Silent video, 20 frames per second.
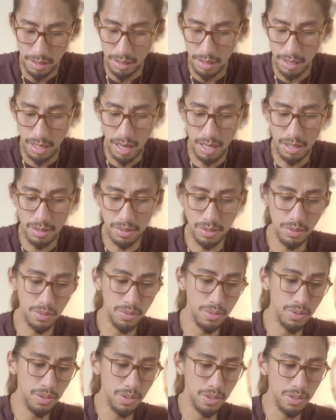Knight of
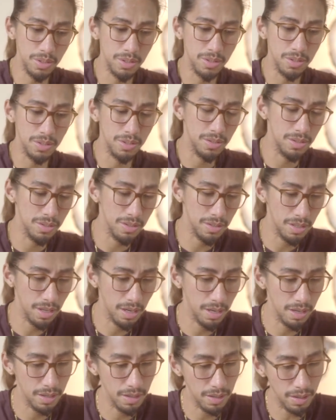Swords.
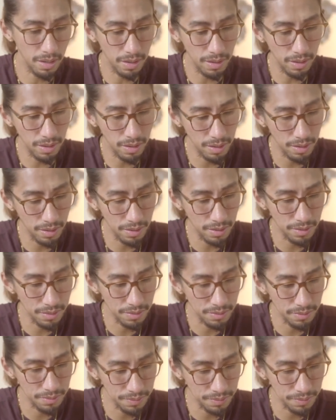Okay.